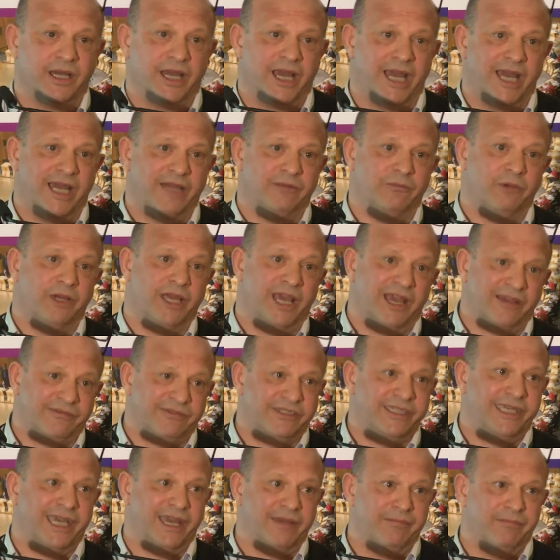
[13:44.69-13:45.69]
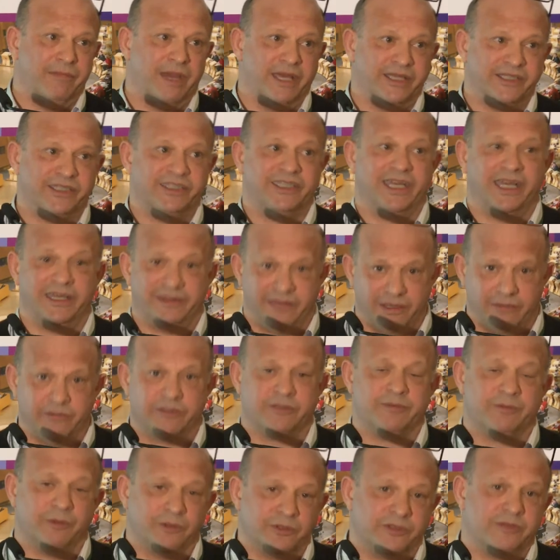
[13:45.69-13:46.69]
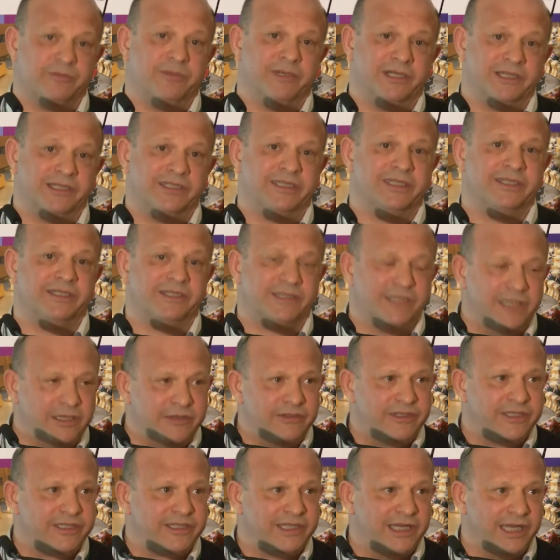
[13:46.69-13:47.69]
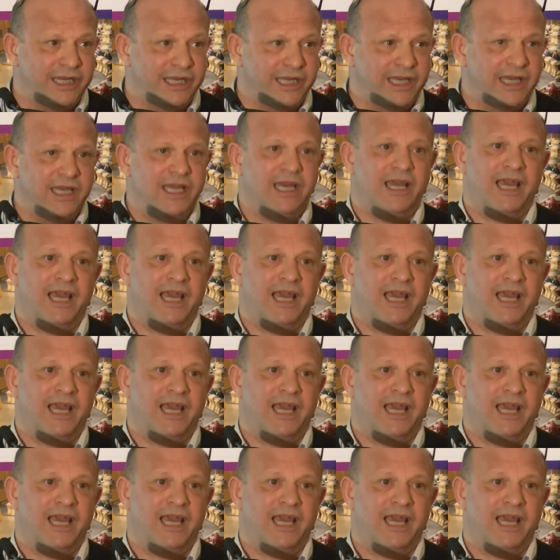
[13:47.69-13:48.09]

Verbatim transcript: And we have to get men to take their responsibilities seriously